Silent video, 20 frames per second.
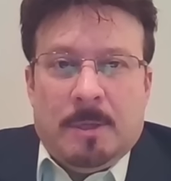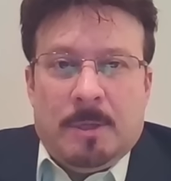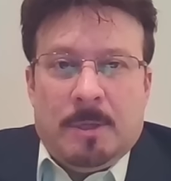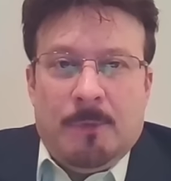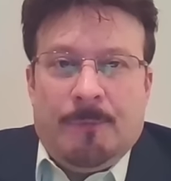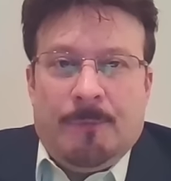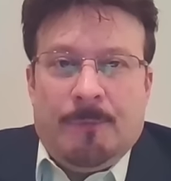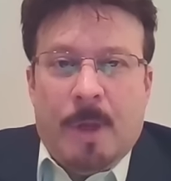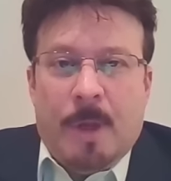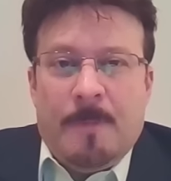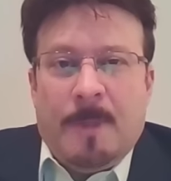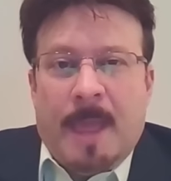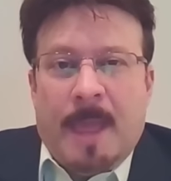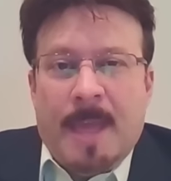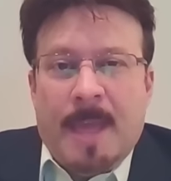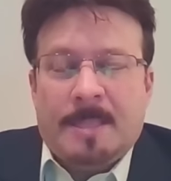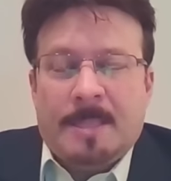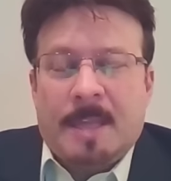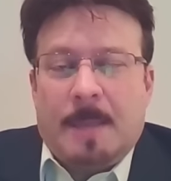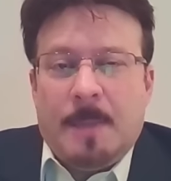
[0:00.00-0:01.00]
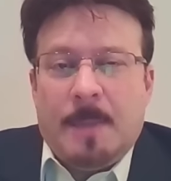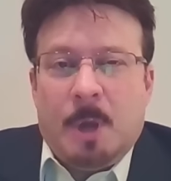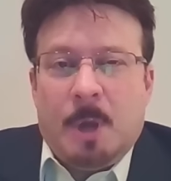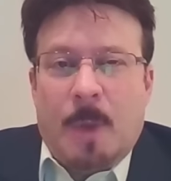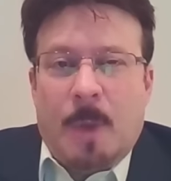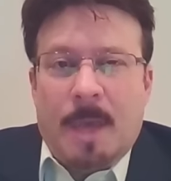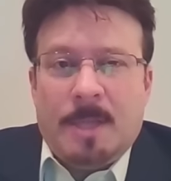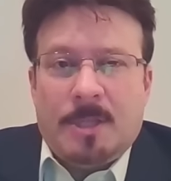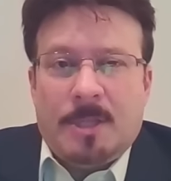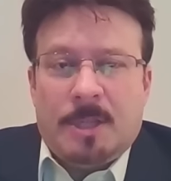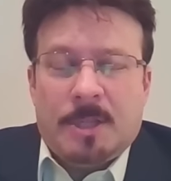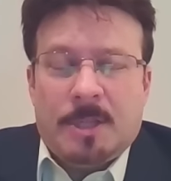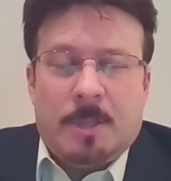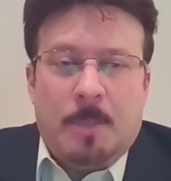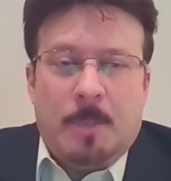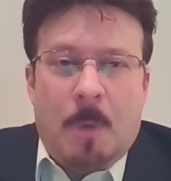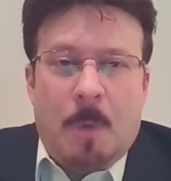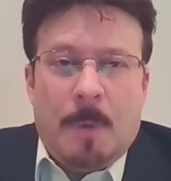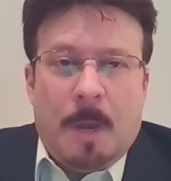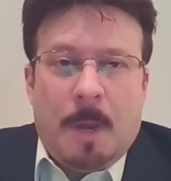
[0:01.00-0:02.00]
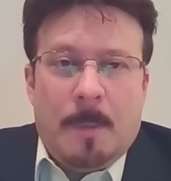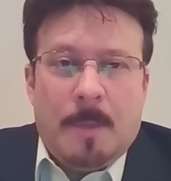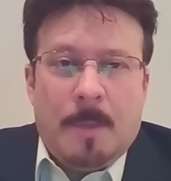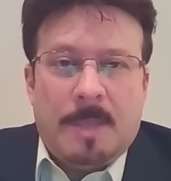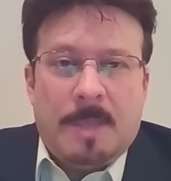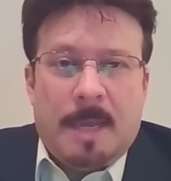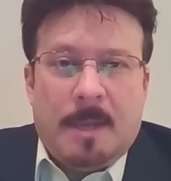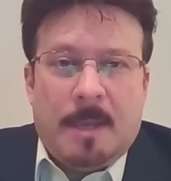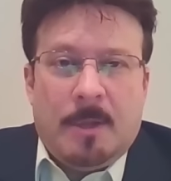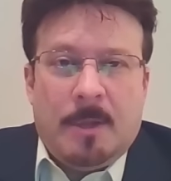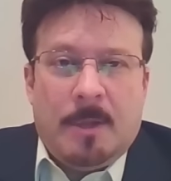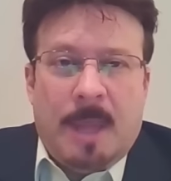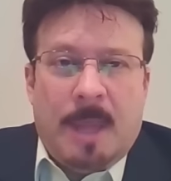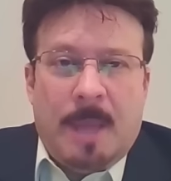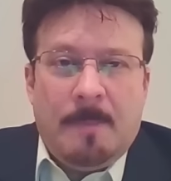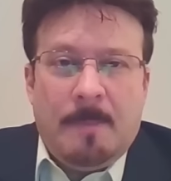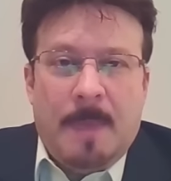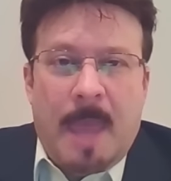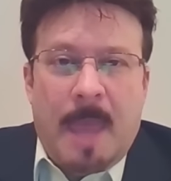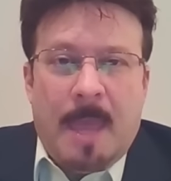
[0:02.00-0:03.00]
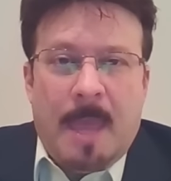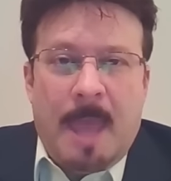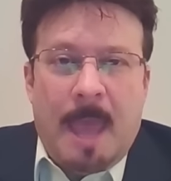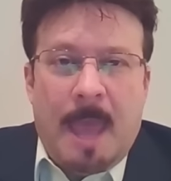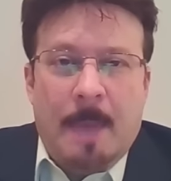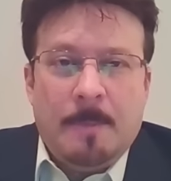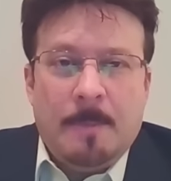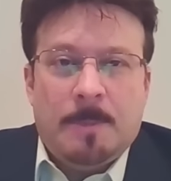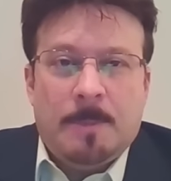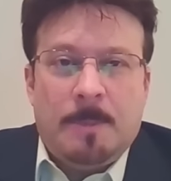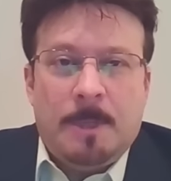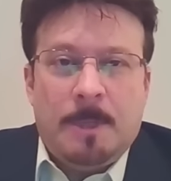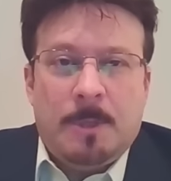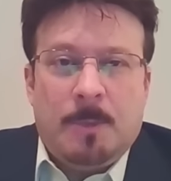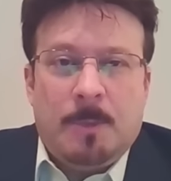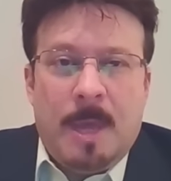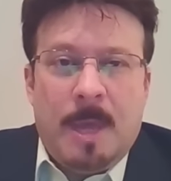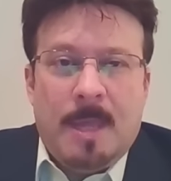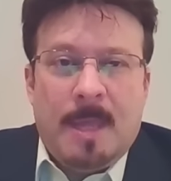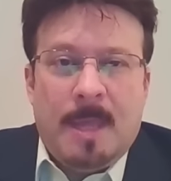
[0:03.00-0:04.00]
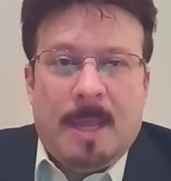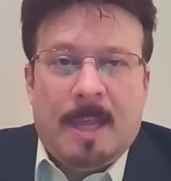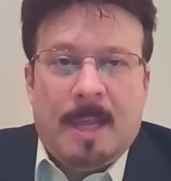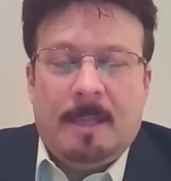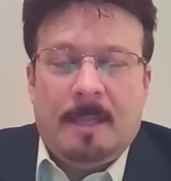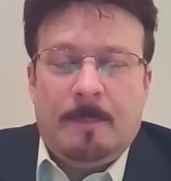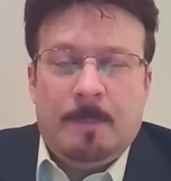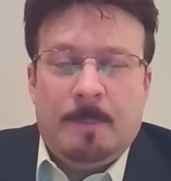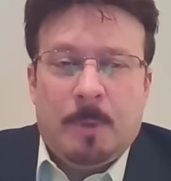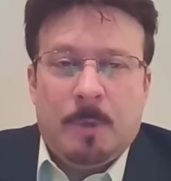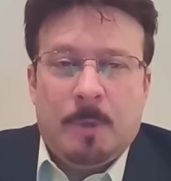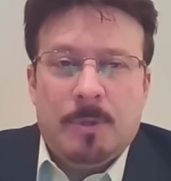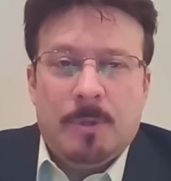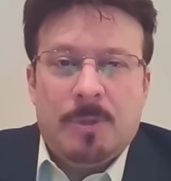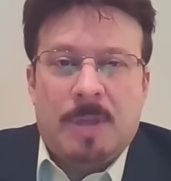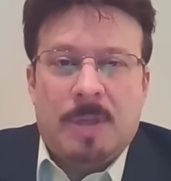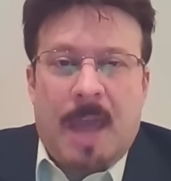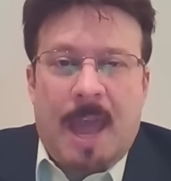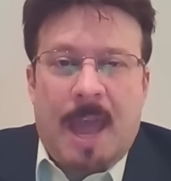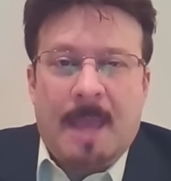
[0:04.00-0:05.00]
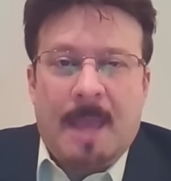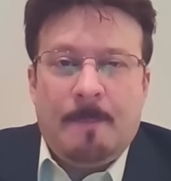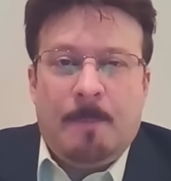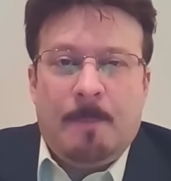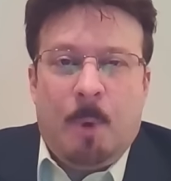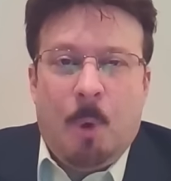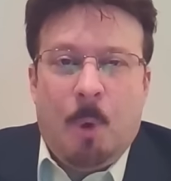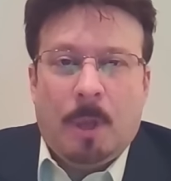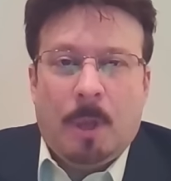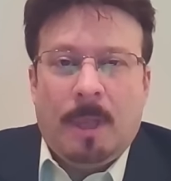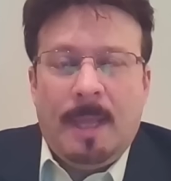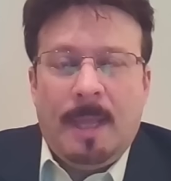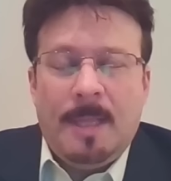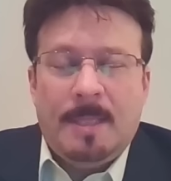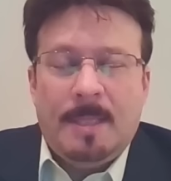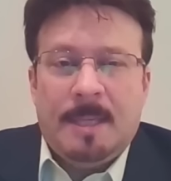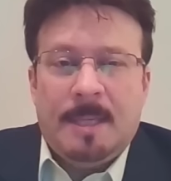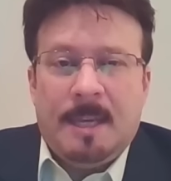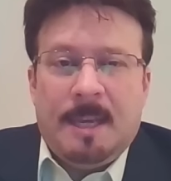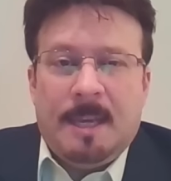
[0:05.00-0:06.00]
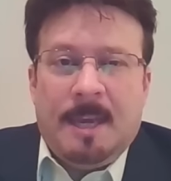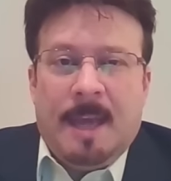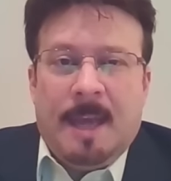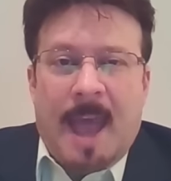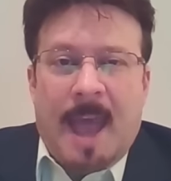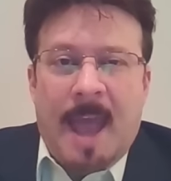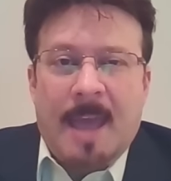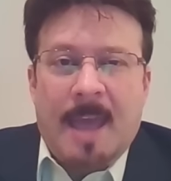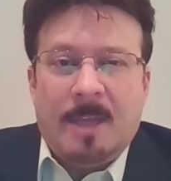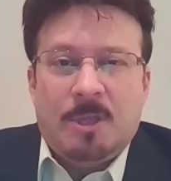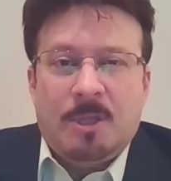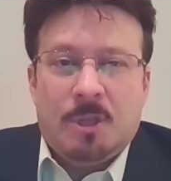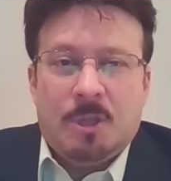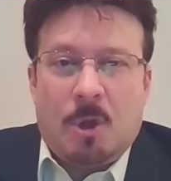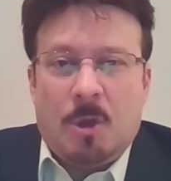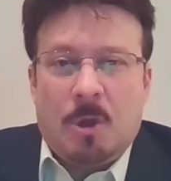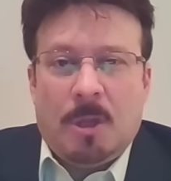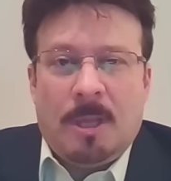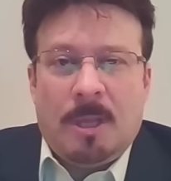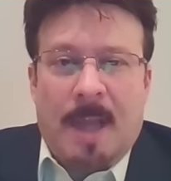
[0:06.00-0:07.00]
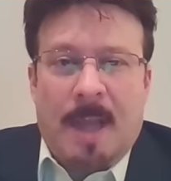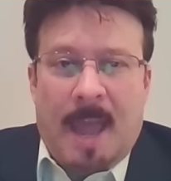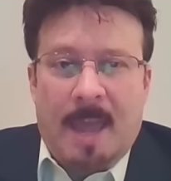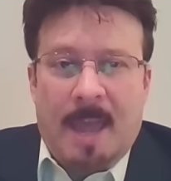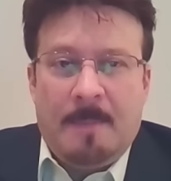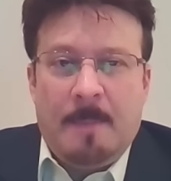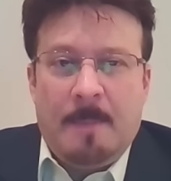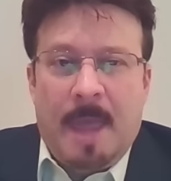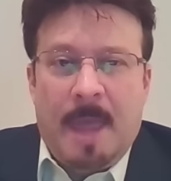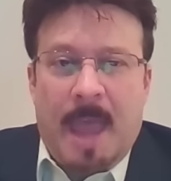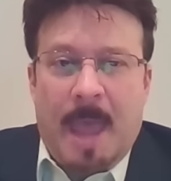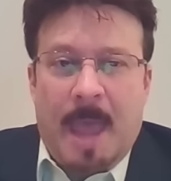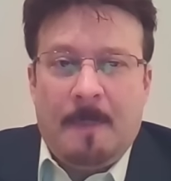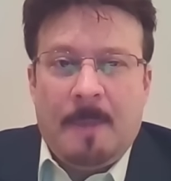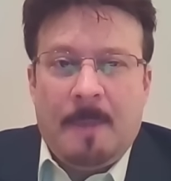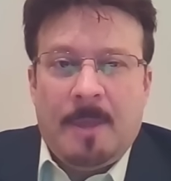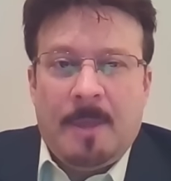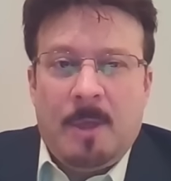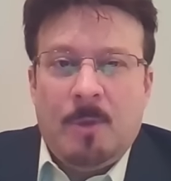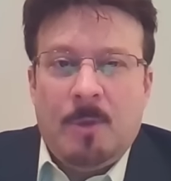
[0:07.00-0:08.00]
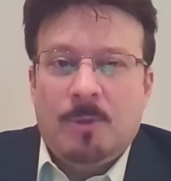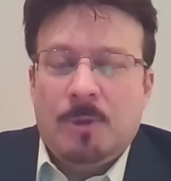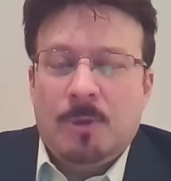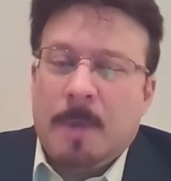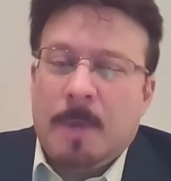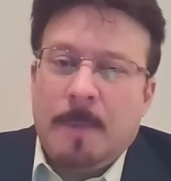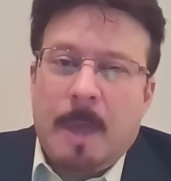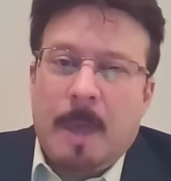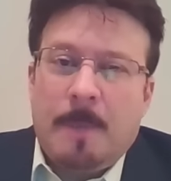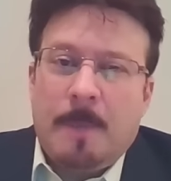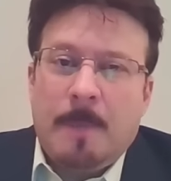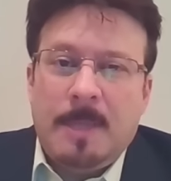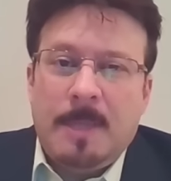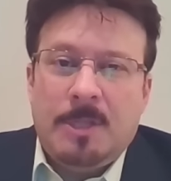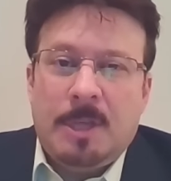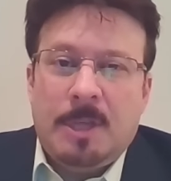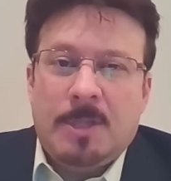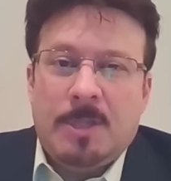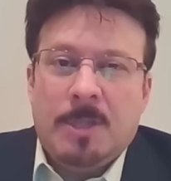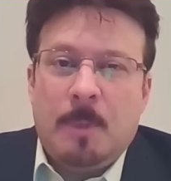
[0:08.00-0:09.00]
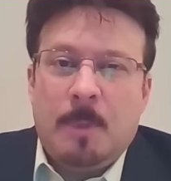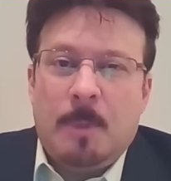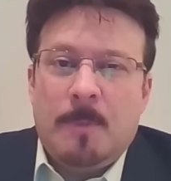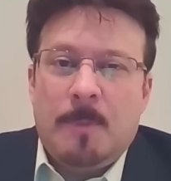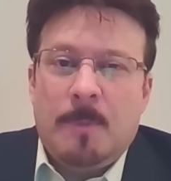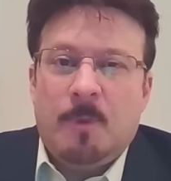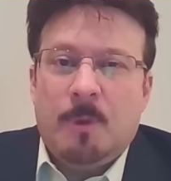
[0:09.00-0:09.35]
Two free plays coming your way in just a moment. I'm going to take a look at the NBA games between the Clippers and Portland and Charlotte and Miami. Those are coming up in just a moment.